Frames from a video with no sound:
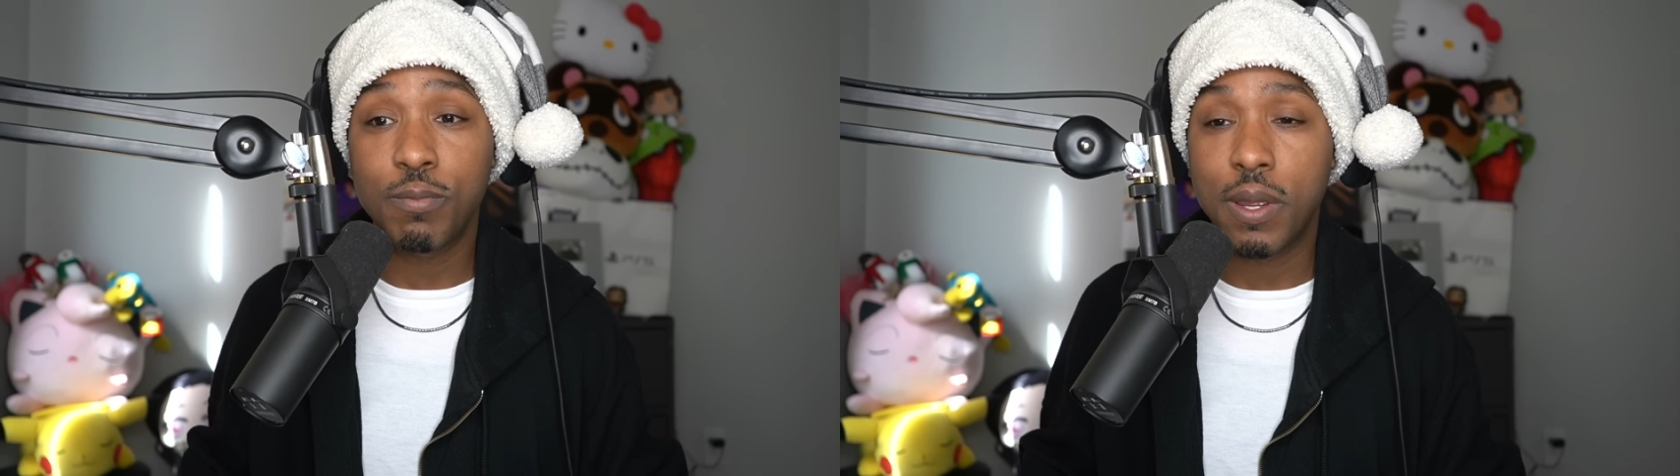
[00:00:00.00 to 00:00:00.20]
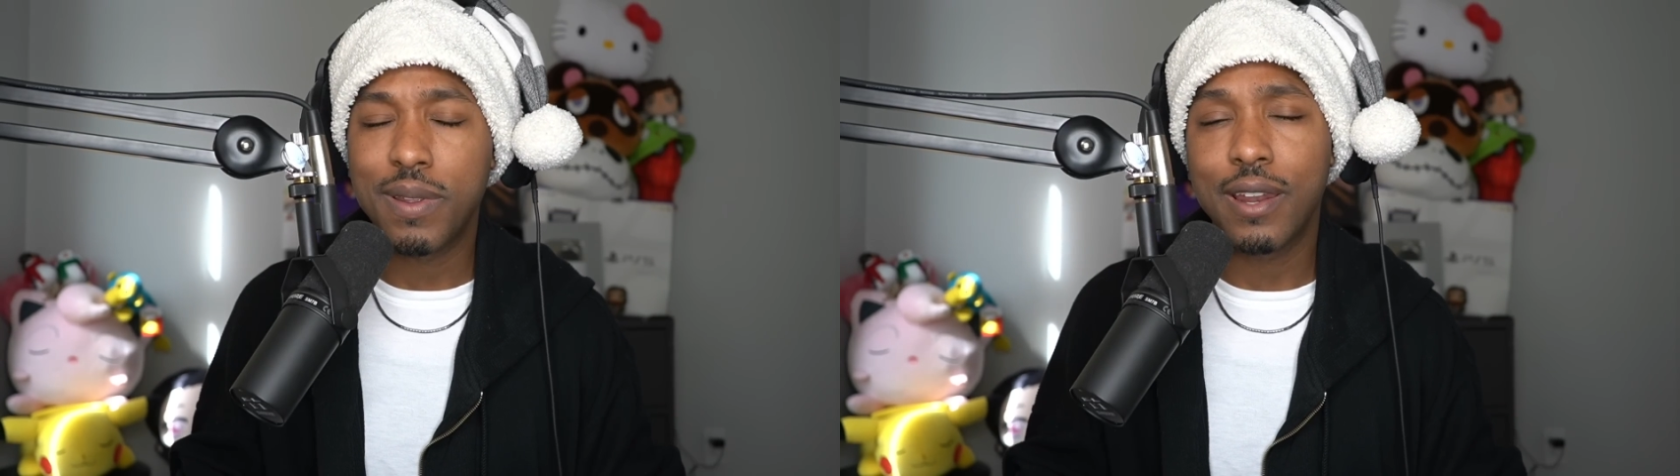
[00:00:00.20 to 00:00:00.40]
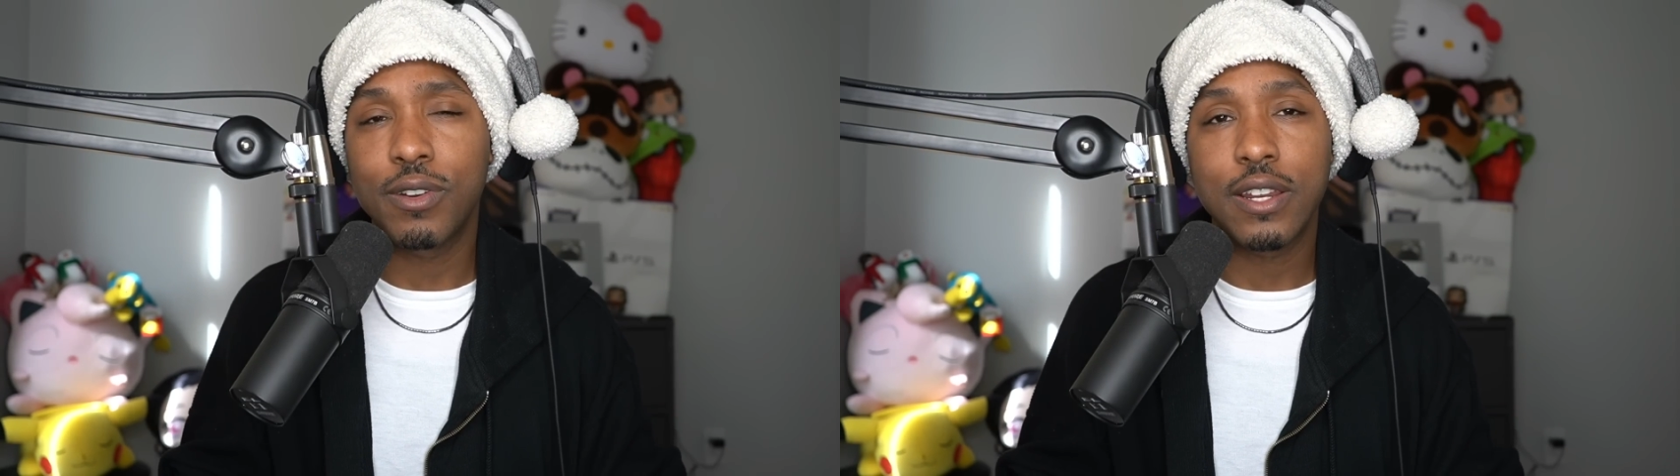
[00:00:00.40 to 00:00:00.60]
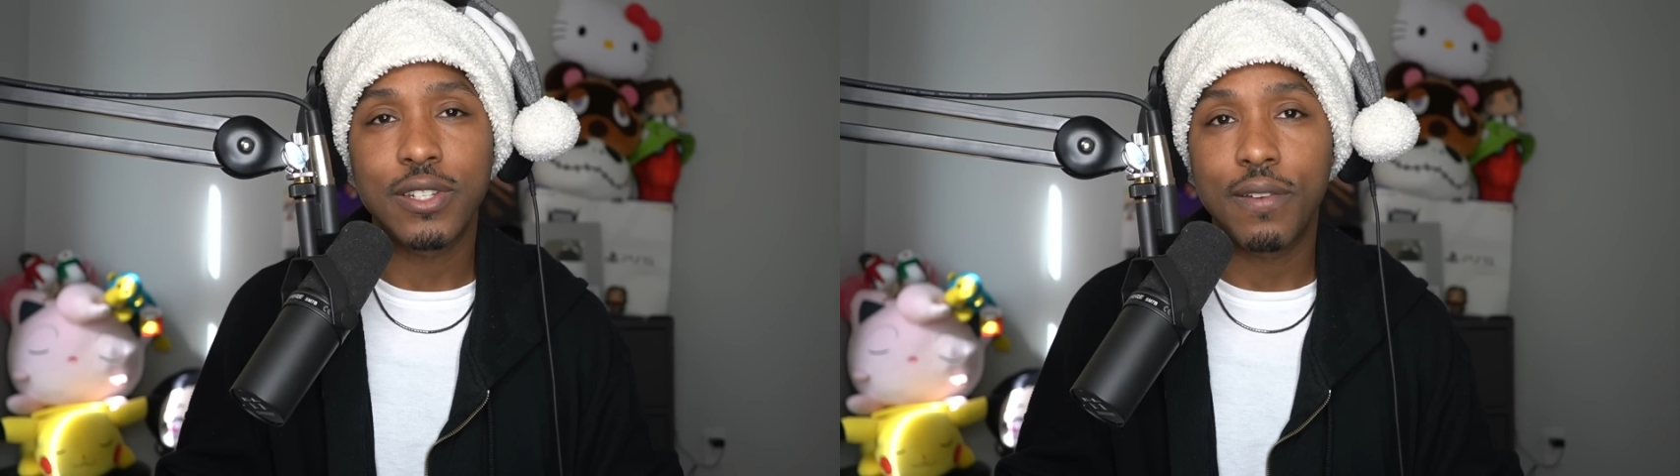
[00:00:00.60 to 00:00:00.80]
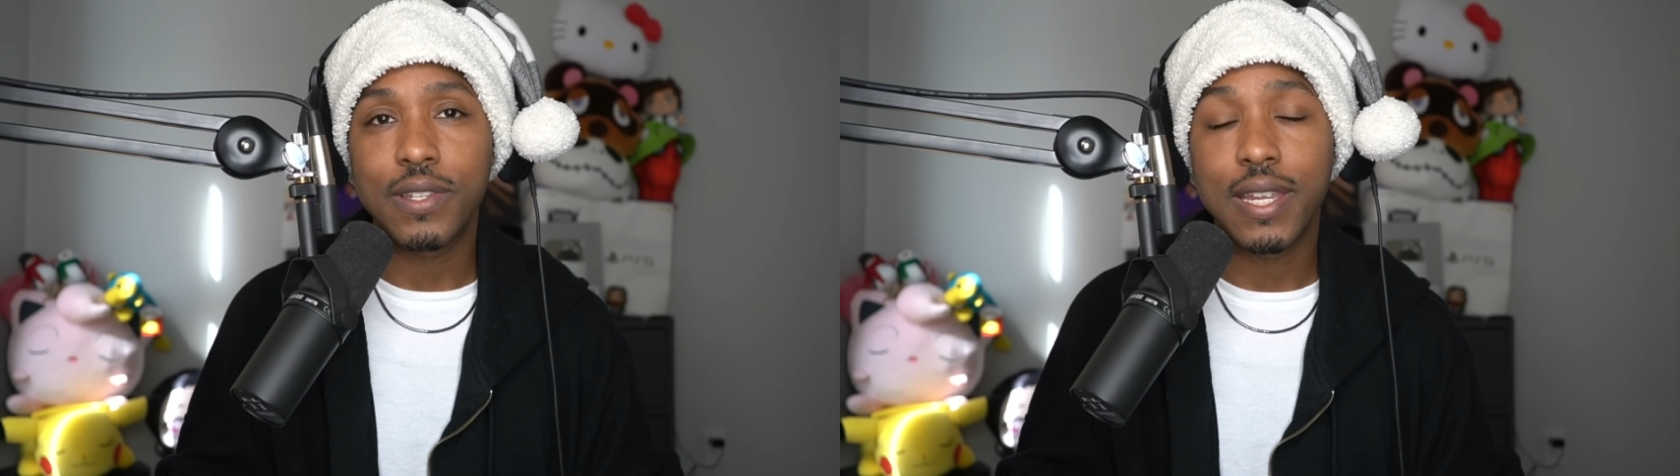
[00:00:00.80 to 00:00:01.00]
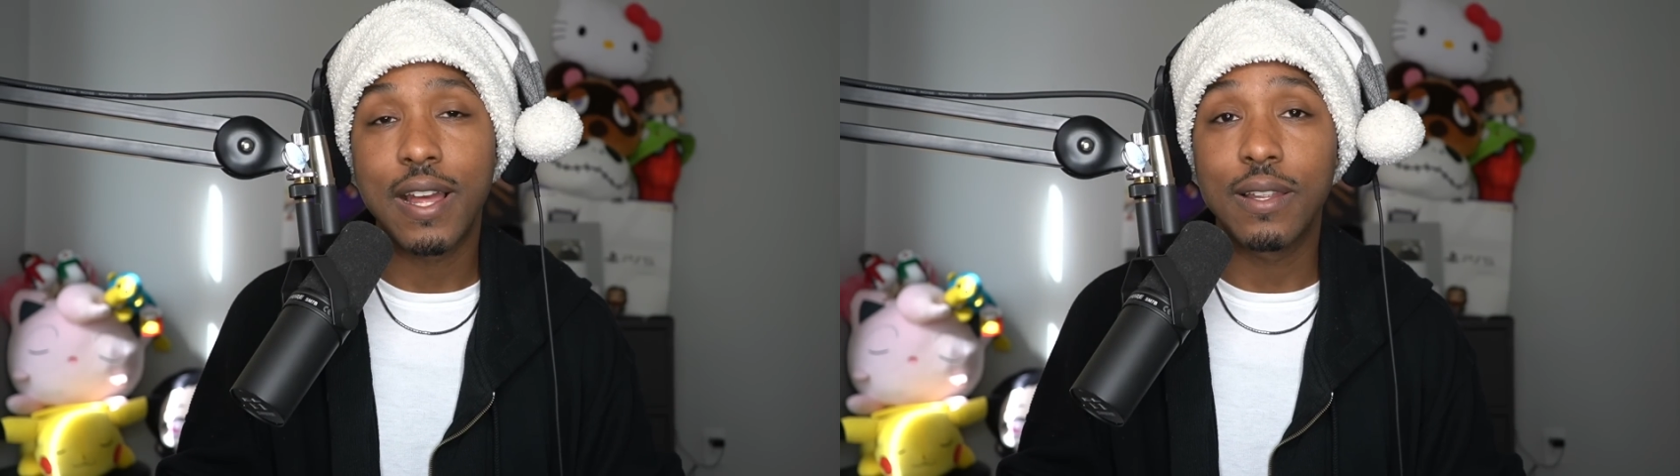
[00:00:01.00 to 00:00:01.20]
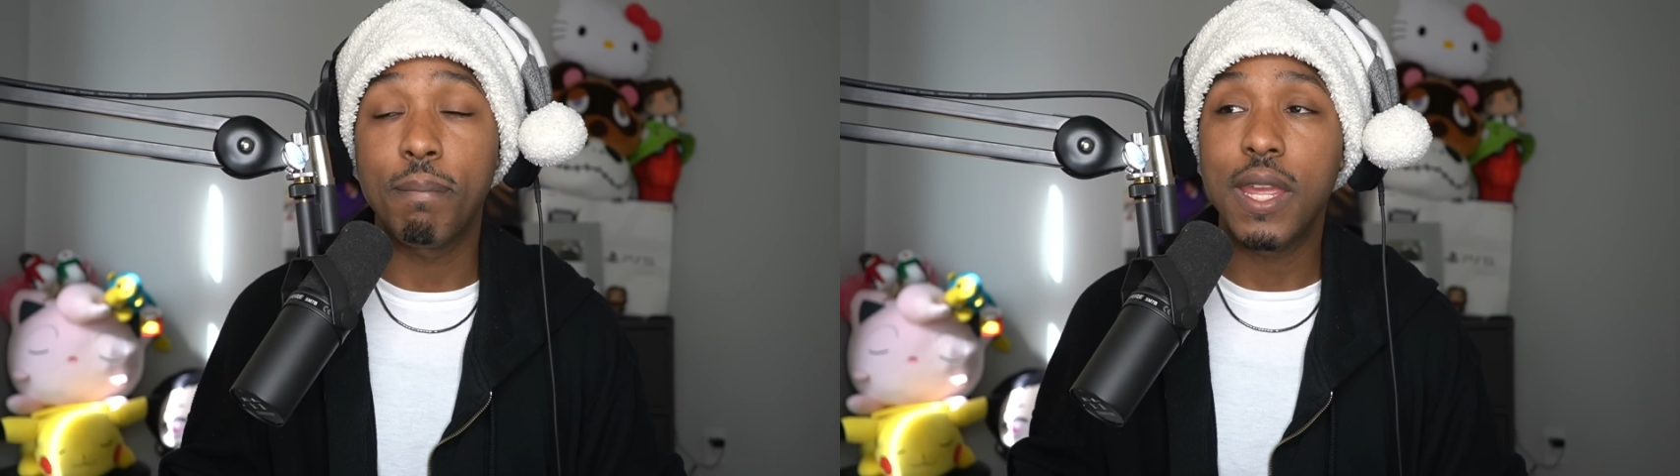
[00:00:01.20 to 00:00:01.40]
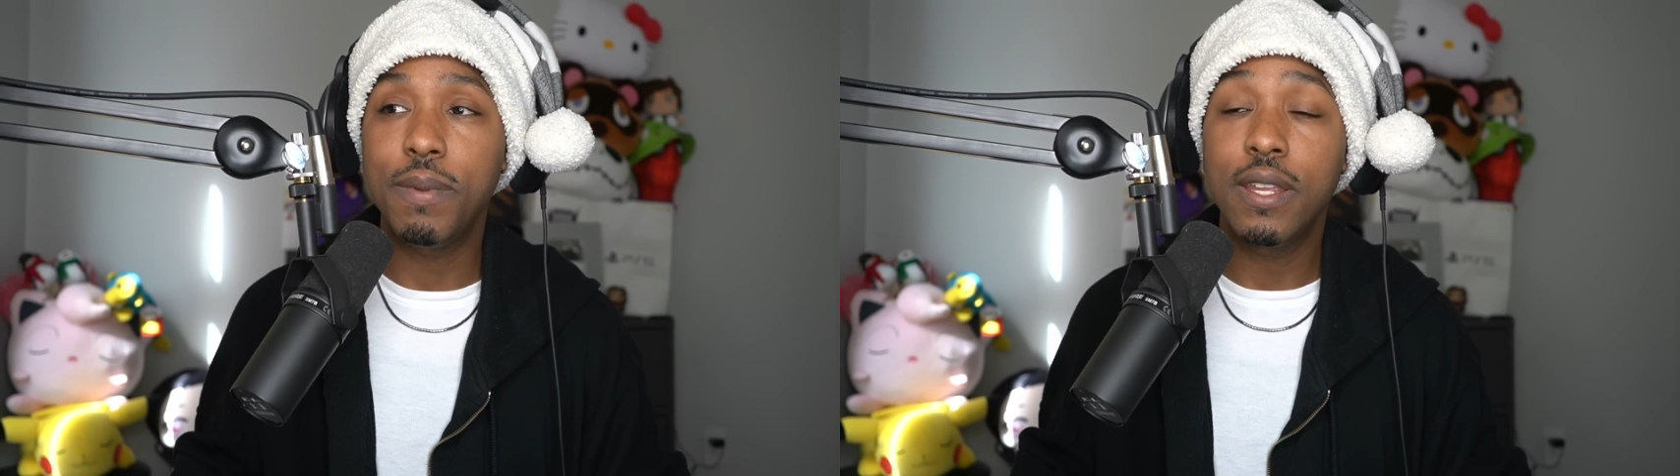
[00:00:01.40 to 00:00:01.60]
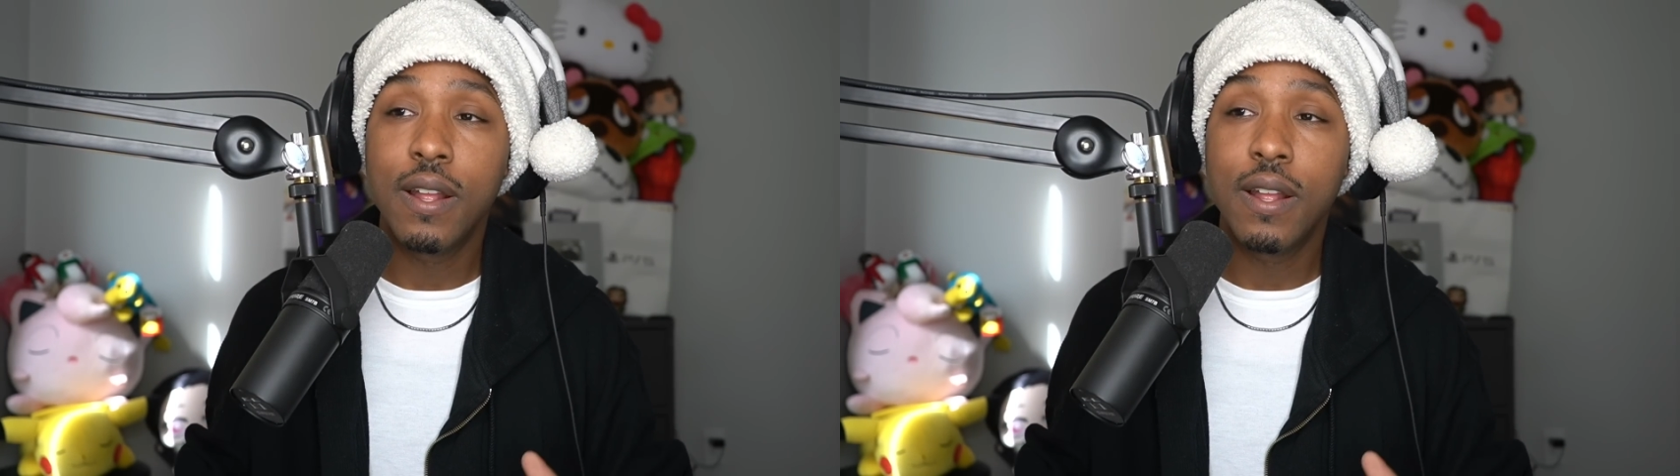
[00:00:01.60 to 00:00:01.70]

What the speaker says: maybe I don't actually have a talent. Maybe